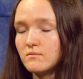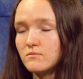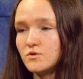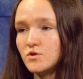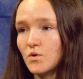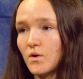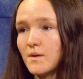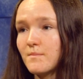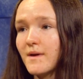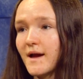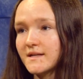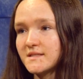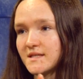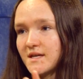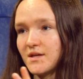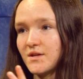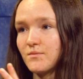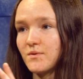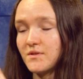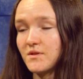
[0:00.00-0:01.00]
join back
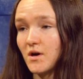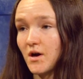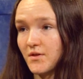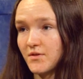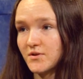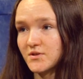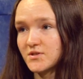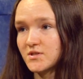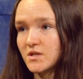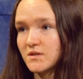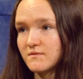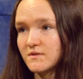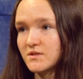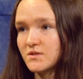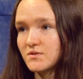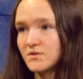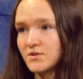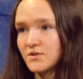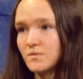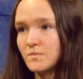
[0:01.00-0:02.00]
together with the other
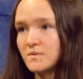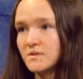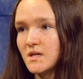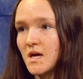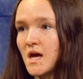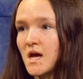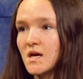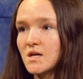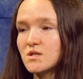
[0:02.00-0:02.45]
service groups.